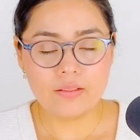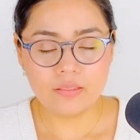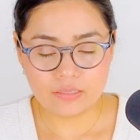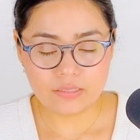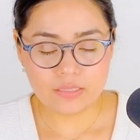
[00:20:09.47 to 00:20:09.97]

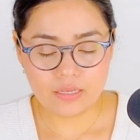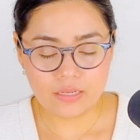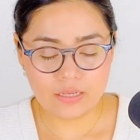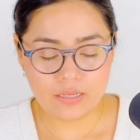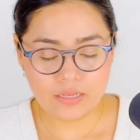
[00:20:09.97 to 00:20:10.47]
Let's
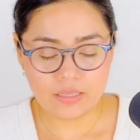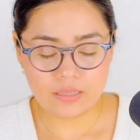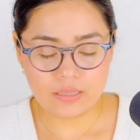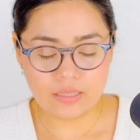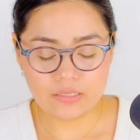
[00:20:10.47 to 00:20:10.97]

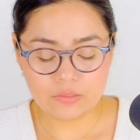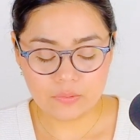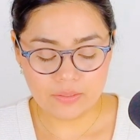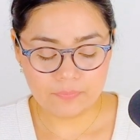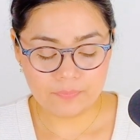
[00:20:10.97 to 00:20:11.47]
get this
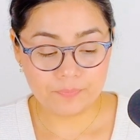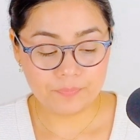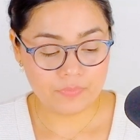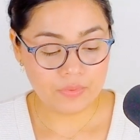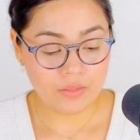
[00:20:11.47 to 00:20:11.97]
one.
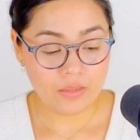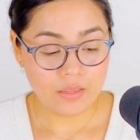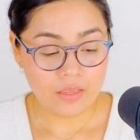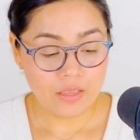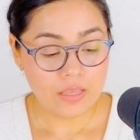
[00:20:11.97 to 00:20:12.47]

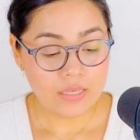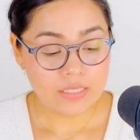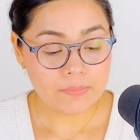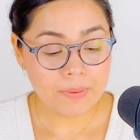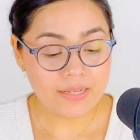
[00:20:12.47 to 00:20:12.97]

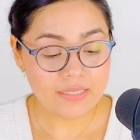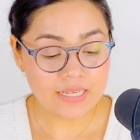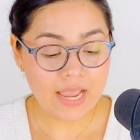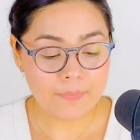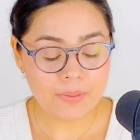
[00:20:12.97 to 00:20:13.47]
Spend
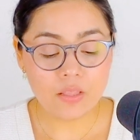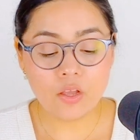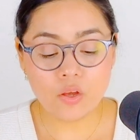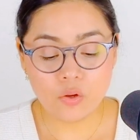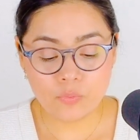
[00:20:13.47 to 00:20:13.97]
time
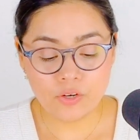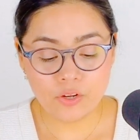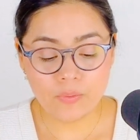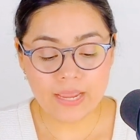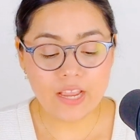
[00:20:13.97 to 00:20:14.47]
alone.
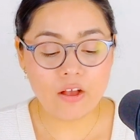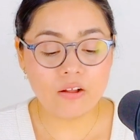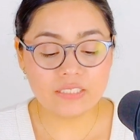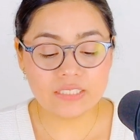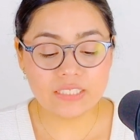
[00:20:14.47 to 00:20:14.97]
Okay,
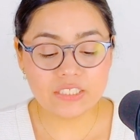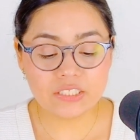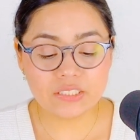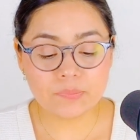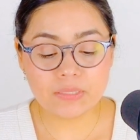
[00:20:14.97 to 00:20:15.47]
all
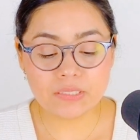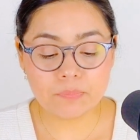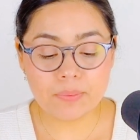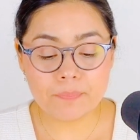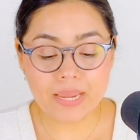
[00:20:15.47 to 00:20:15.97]
decisions must
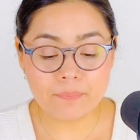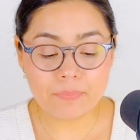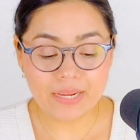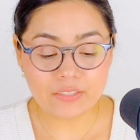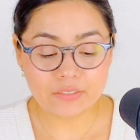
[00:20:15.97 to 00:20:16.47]
be made
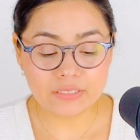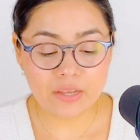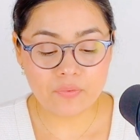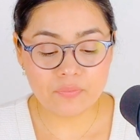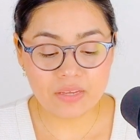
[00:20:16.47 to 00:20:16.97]
by
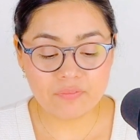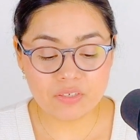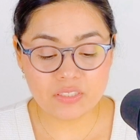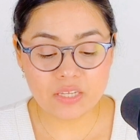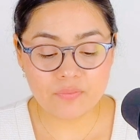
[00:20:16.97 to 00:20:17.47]
yourself. Give
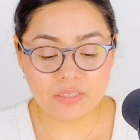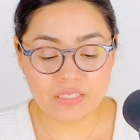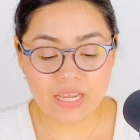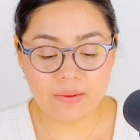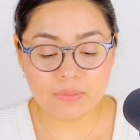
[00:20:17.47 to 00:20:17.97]
yourself the
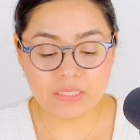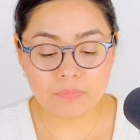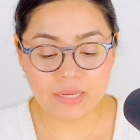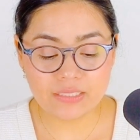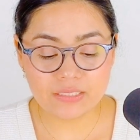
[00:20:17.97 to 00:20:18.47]
time and
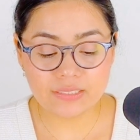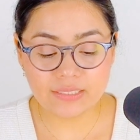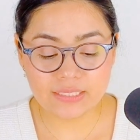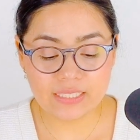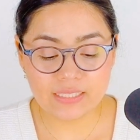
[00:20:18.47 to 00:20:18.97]
space to
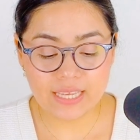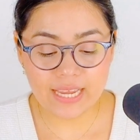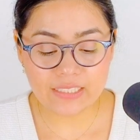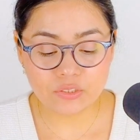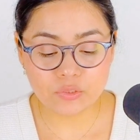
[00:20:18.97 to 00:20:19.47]
seek the
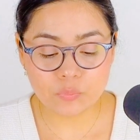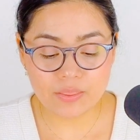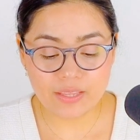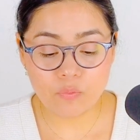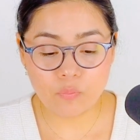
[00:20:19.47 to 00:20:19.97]
answers
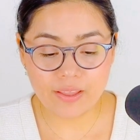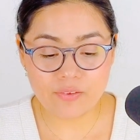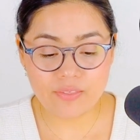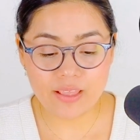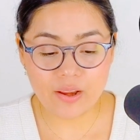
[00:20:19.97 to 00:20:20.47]
within
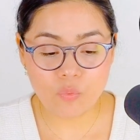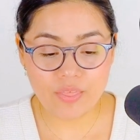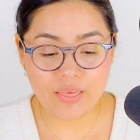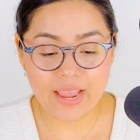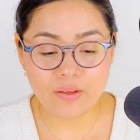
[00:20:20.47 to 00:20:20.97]
rather than
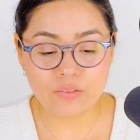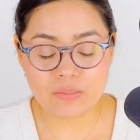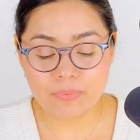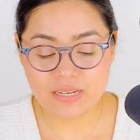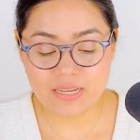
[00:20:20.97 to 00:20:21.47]
without.
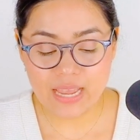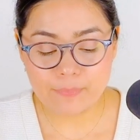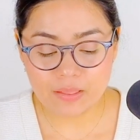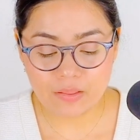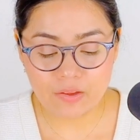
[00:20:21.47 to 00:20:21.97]
Spend
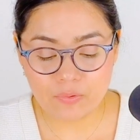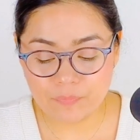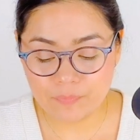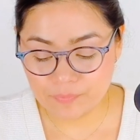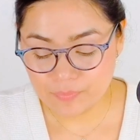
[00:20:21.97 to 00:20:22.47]
time alone.